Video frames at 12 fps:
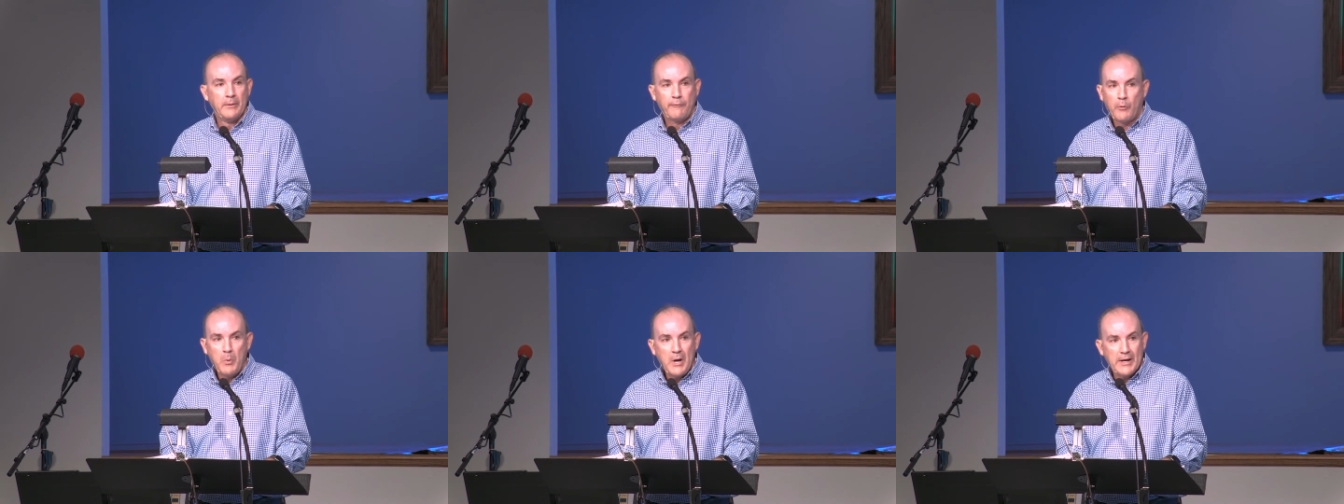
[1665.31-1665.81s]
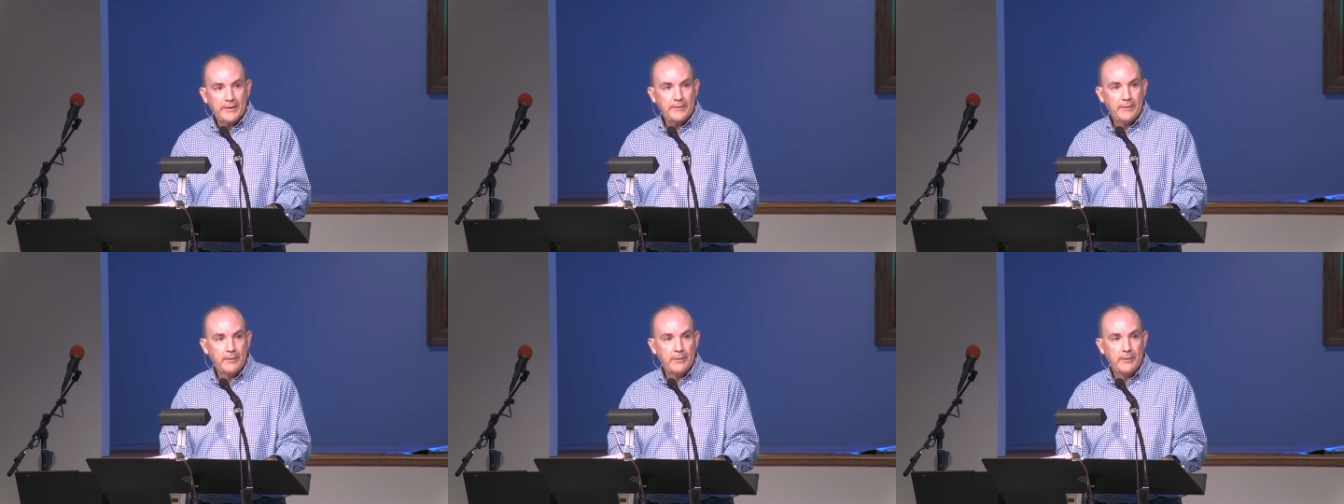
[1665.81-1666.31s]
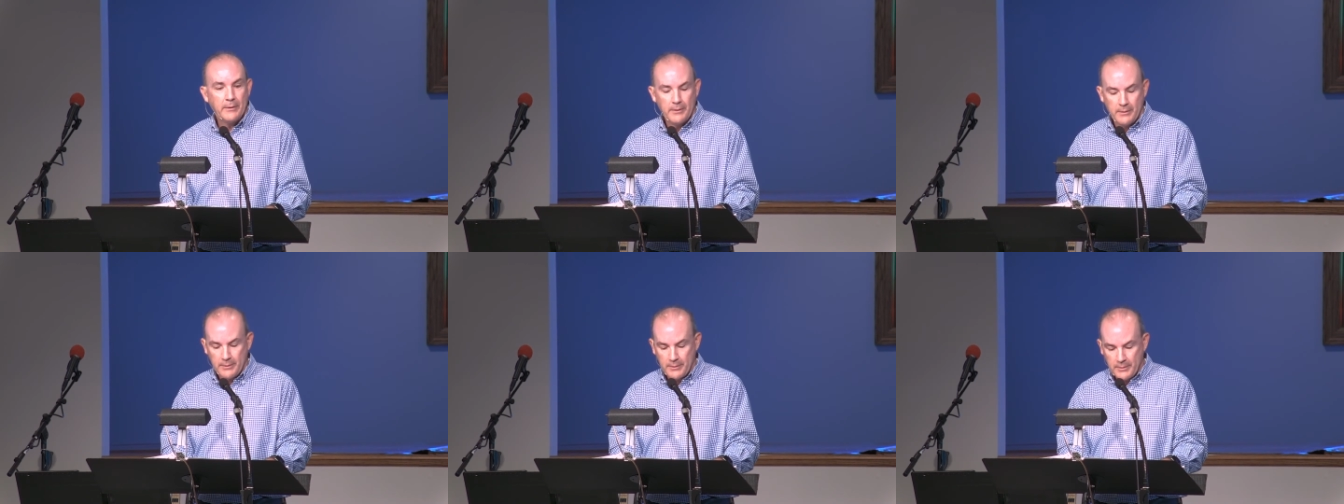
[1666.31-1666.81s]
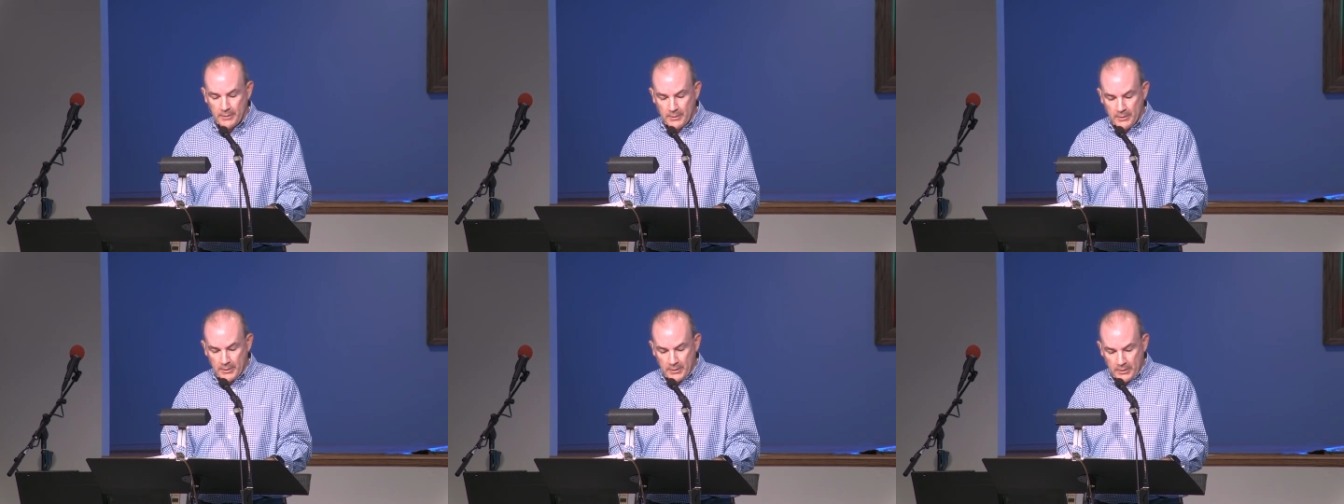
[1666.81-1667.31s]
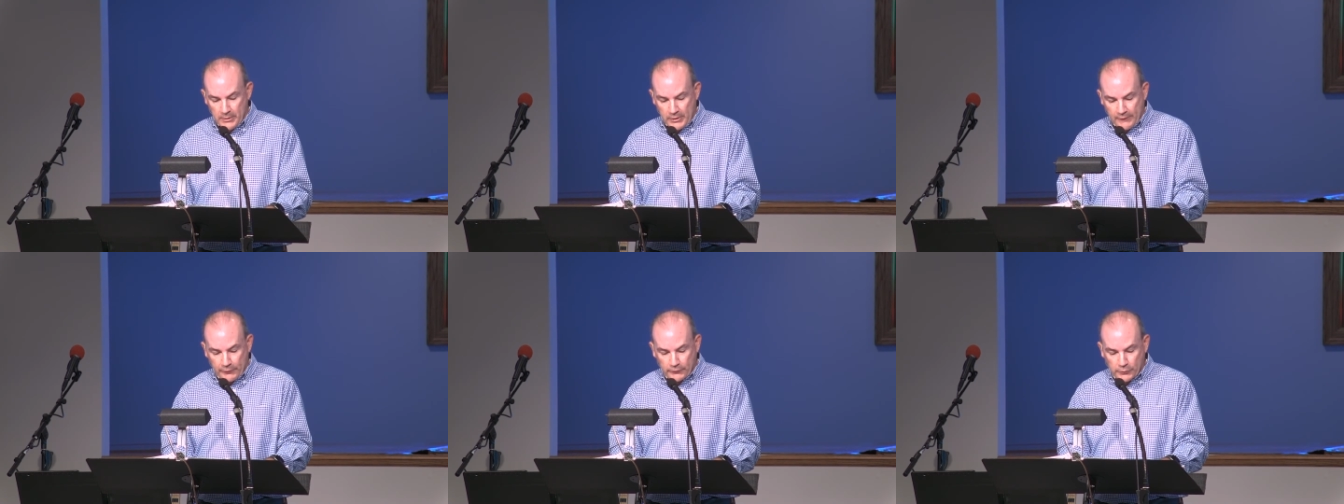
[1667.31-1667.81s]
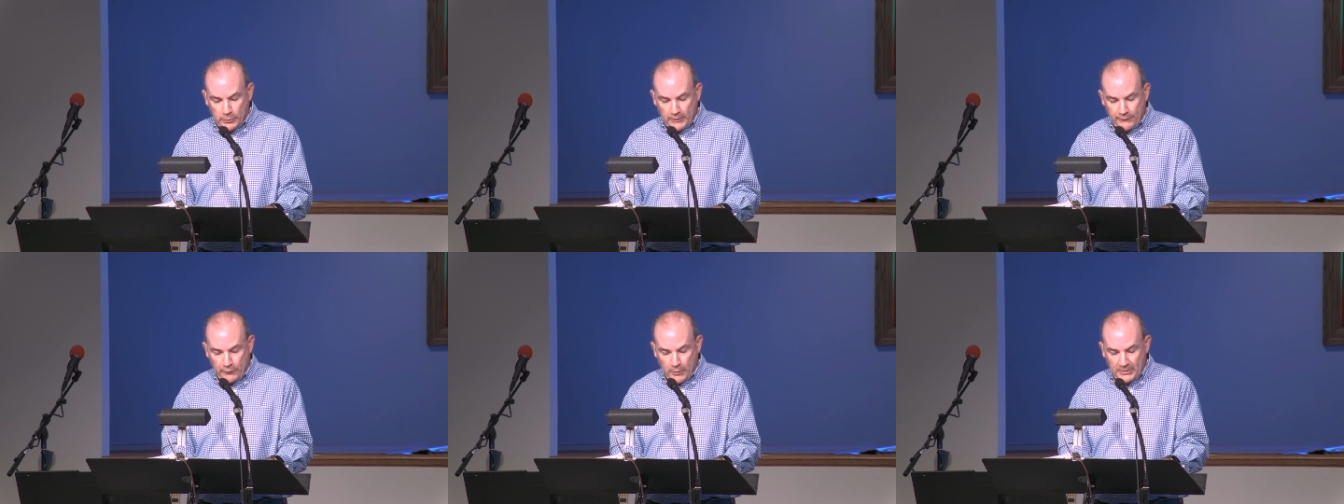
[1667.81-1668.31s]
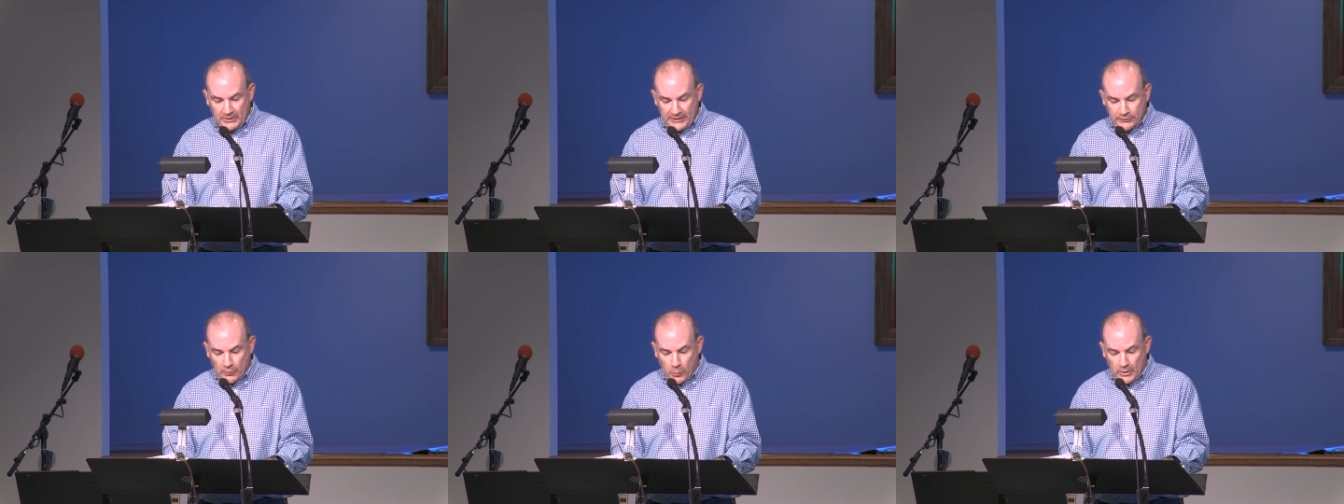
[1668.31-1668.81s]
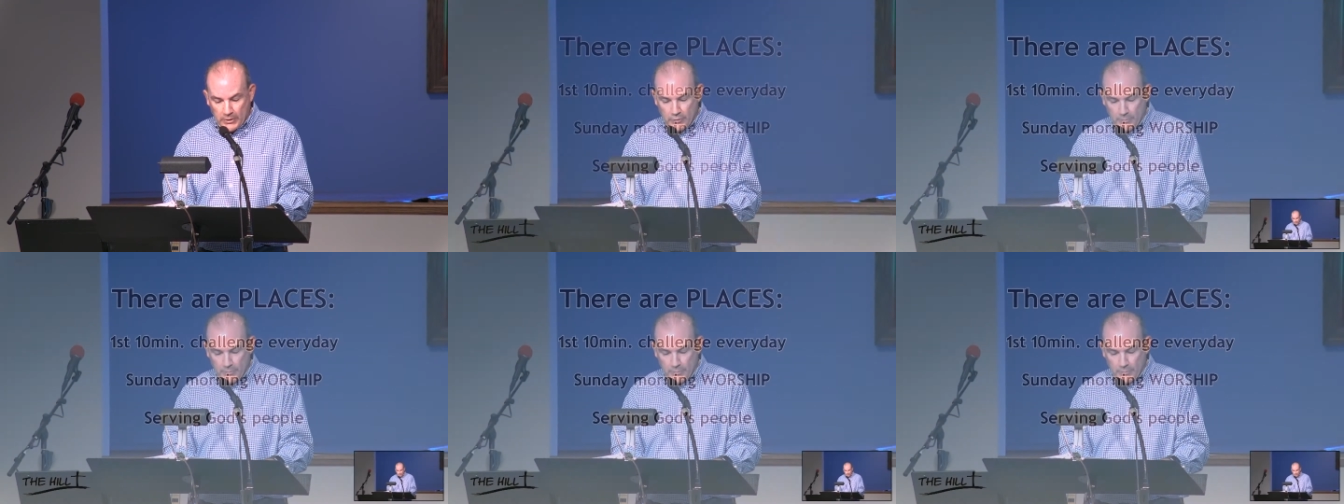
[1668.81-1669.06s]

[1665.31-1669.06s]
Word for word: For what? Look at verse 24. But let the one